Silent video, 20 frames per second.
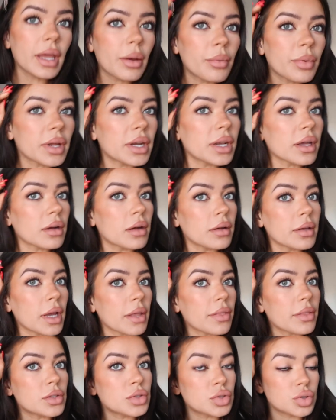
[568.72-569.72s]
yeah, we're gonna go
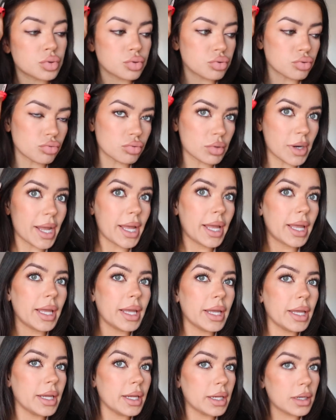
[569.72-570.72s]
get the
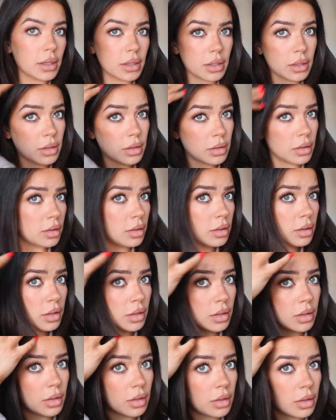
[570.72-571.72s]
train.
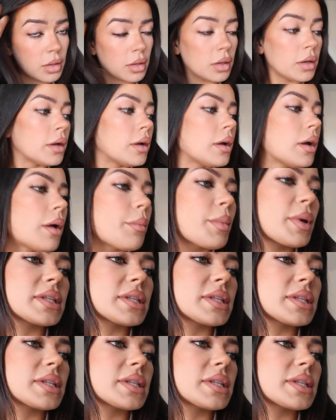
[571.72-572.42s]
I'm